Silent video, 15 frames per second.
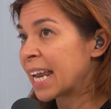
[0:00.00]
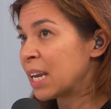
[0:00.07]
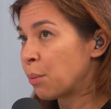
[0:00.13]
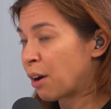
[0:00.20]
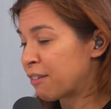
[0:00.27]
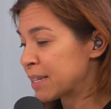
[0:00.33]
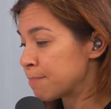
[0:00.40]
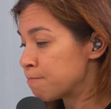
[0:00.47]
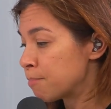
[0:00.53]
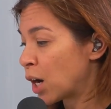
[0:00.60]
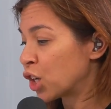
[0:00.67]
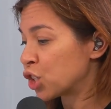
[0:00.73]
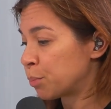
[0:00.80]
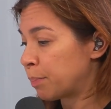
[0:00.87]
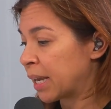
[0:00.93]
Anywhere is
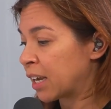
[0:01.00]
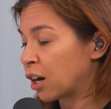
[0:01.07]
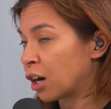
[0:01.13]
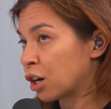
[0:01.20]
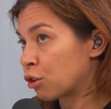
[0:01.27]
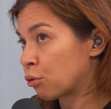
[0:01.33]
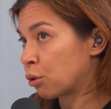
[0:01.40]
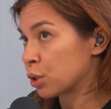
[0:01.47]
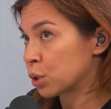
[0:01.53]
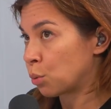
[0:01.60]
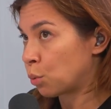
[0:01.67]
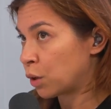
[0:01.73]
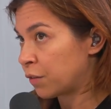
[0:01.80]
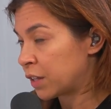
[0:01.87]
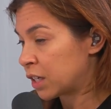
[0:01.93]
much bigger across
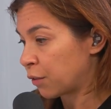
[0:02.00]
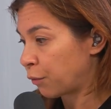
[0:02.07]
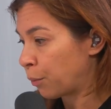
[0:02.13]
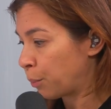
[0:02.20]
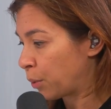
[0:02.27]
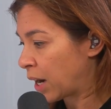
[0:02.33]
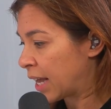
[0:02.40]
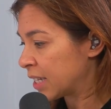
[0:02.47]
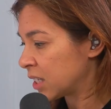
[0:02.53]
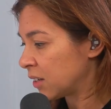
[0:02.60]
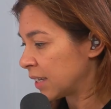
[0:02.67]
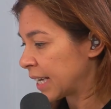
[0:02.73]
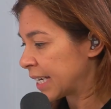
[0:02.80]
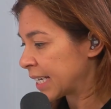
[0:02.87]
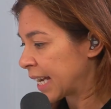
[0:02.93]
all of the different brands
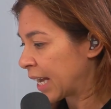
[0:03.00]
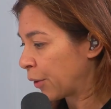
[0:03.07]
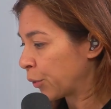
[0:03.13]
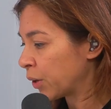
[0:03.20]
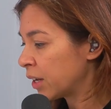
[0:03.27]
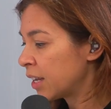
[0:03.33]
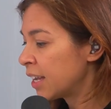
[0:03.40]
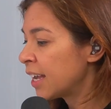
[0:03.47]
you laid out.